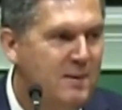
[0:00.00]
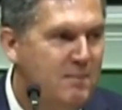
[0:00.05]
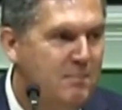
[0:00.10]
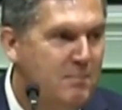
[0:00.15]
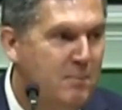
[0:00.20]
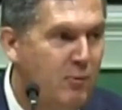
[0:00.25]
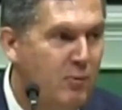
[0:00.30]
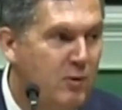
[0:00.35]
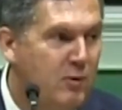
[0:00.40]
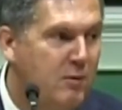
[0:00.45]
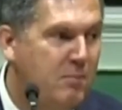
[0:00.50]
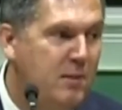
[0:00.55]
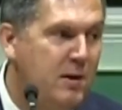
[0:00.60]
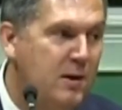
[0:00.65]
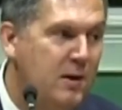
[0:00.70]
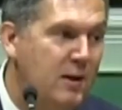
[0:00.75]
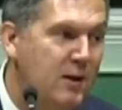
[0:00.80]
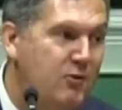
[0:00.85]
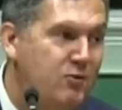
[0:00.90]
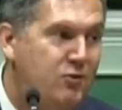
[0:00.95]
But for it to be
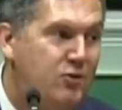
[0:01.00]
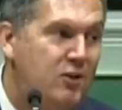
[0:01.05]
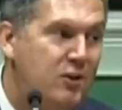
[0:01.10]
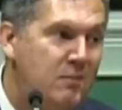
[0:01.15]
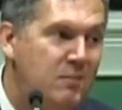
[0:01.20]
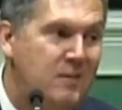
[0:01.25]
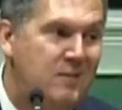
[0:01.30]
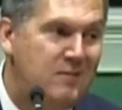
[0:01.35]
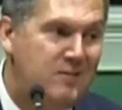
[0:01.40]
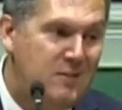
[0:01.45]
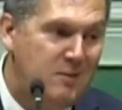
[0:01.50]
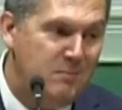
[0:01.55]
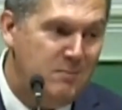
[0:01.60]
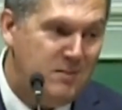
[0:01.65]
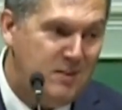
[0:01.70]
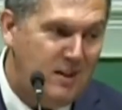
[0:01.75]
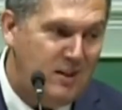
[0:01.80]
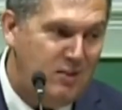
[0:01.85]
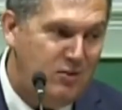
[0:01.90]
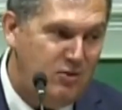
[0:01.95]
a legitimate
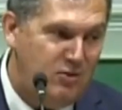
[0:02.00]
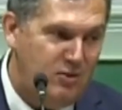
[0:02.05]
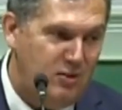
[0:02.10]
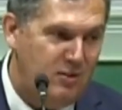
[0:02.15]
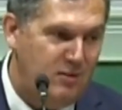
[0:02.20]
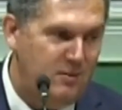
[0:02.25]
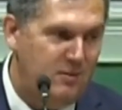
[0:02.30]
temptation,